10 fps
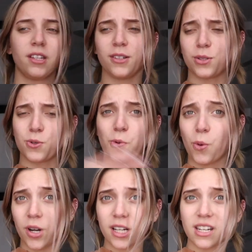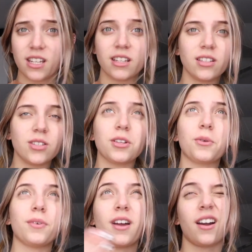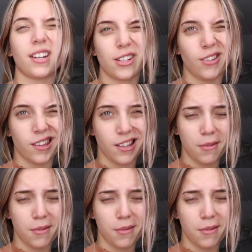know, it's quarantine, so like we're not gonna dress